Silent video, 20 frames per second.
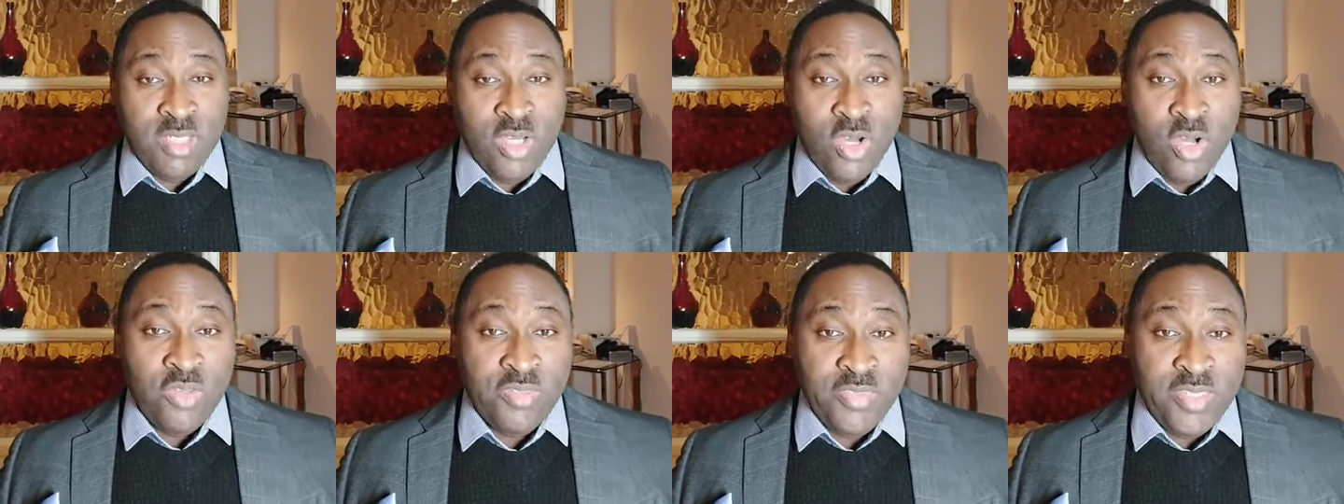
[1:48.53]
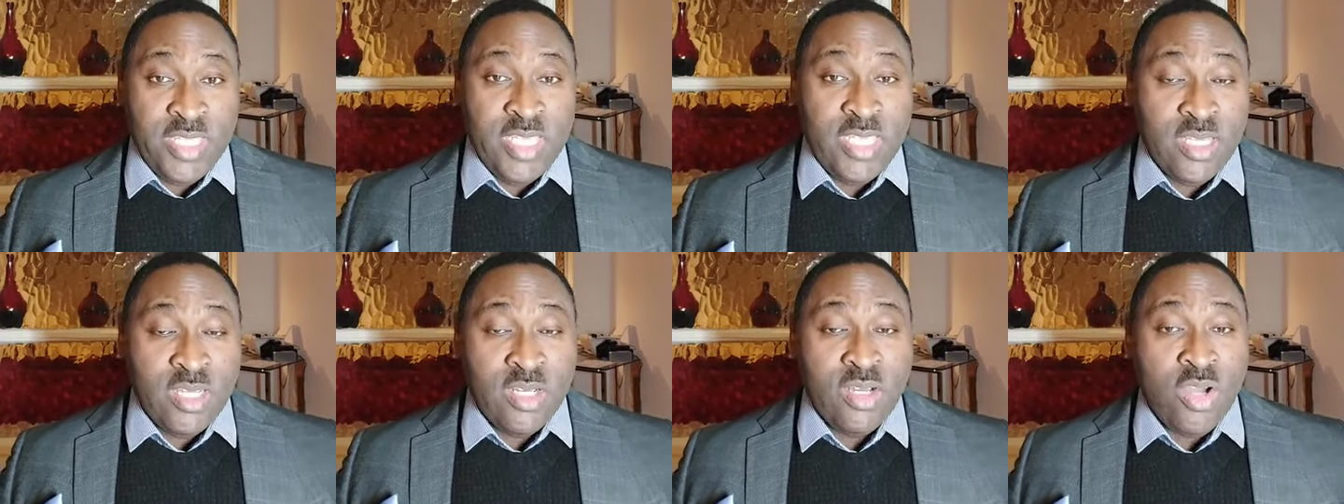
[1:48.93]
on
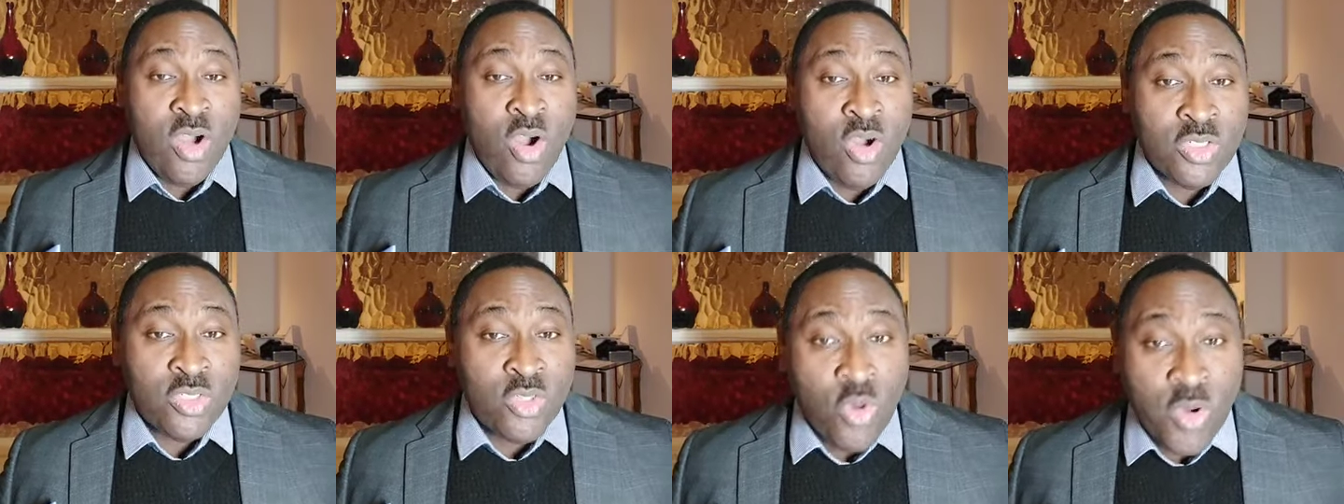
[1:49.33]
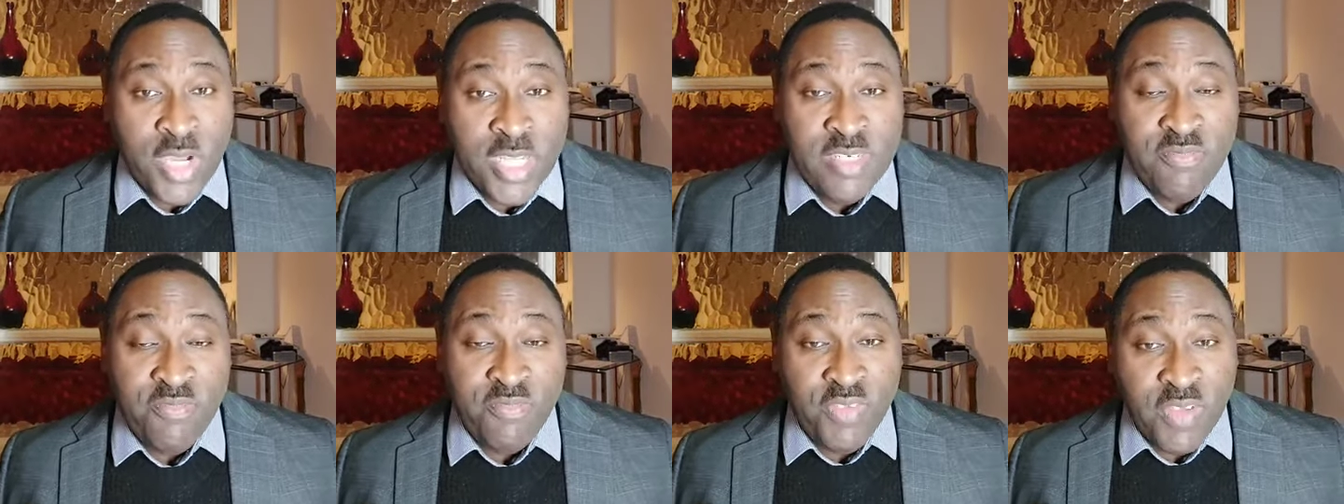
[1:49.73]
the
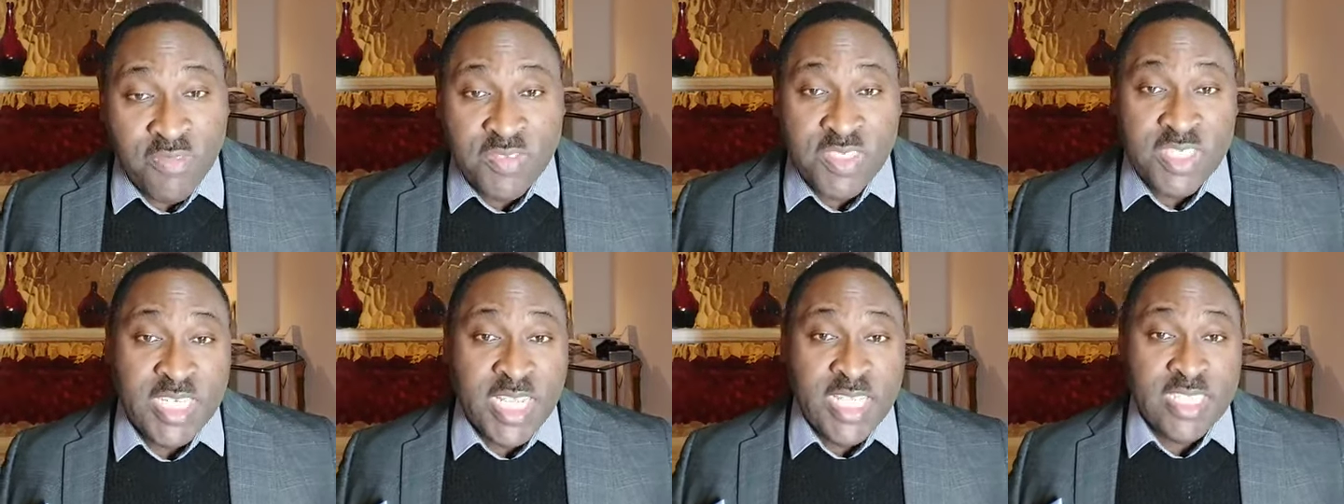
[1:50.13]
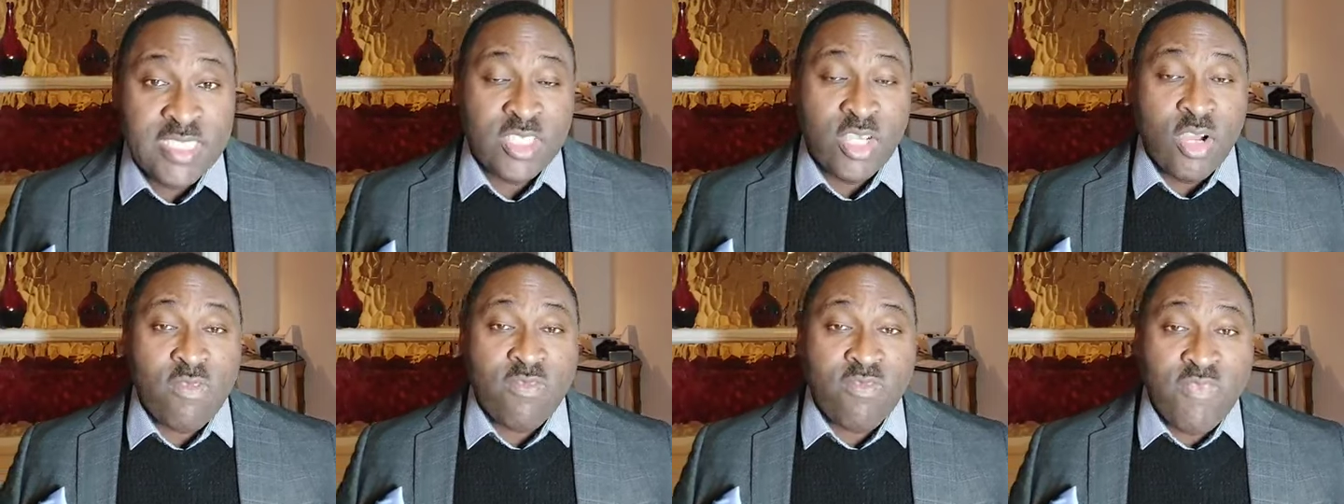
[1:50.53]
ongoing 50 days
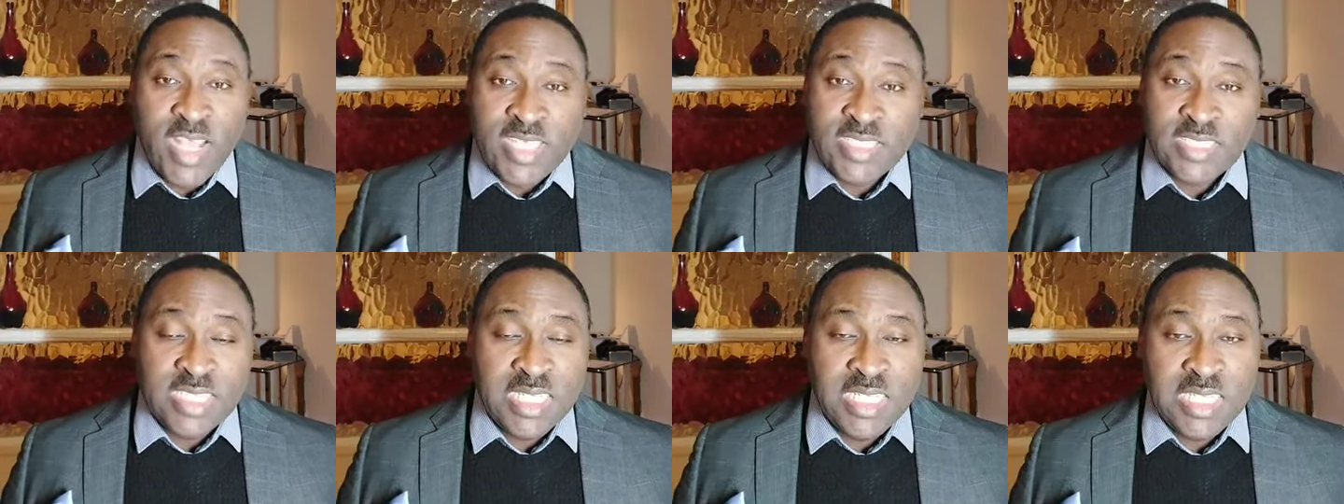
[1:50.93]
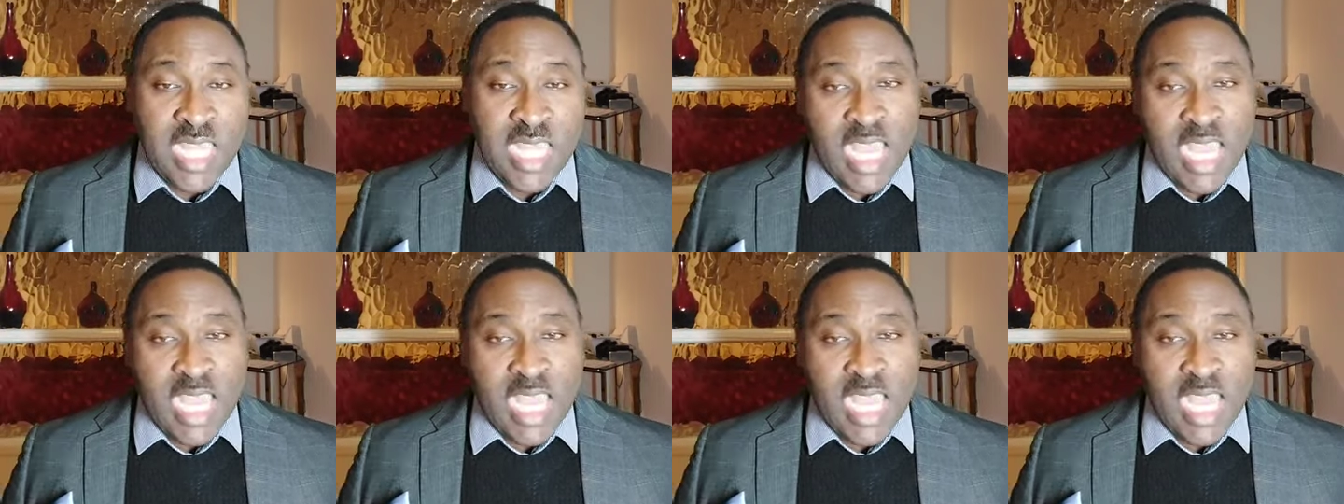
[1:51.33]
of fasting,